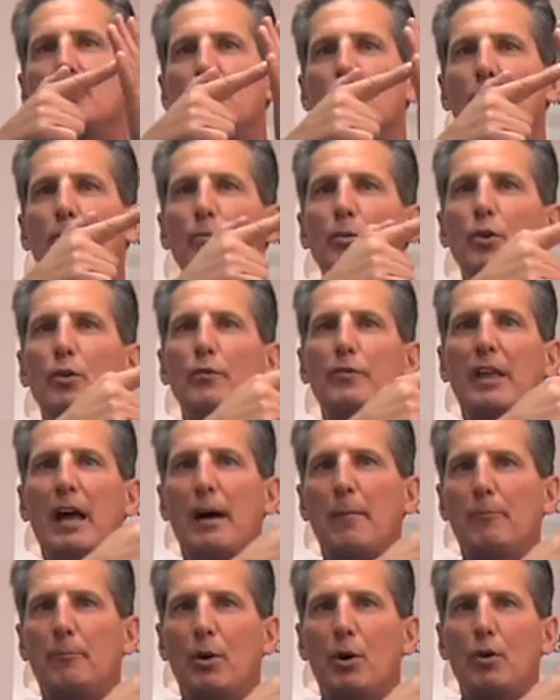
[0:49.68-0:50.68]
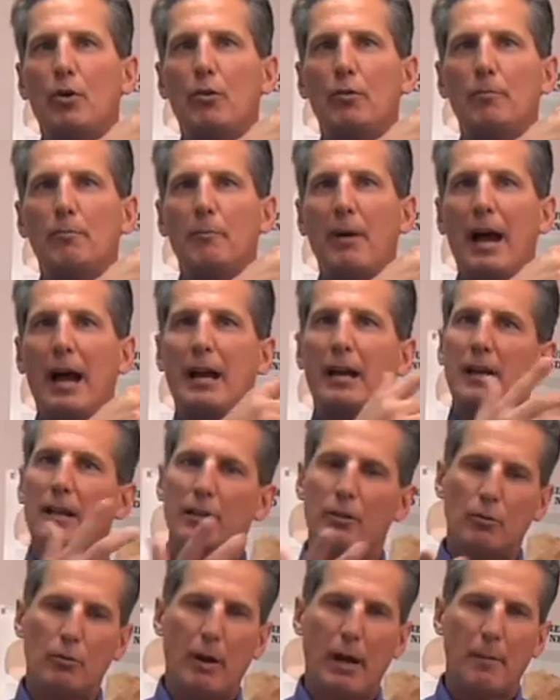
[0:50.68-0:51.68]
to move that bone back
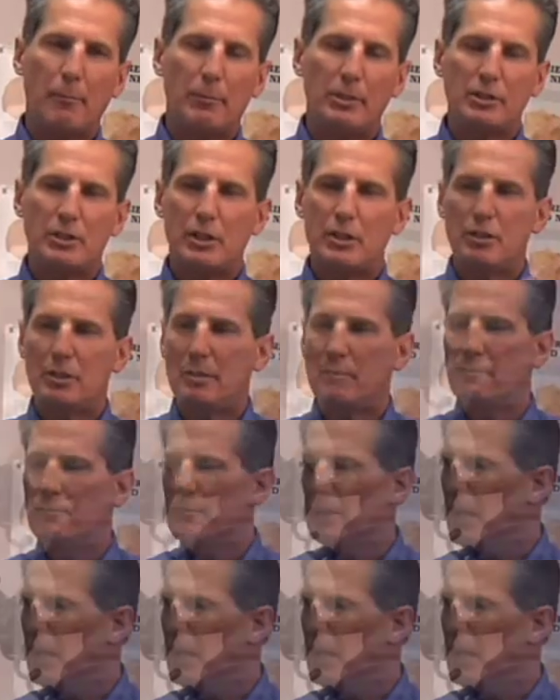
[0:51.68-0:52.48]
in the right position.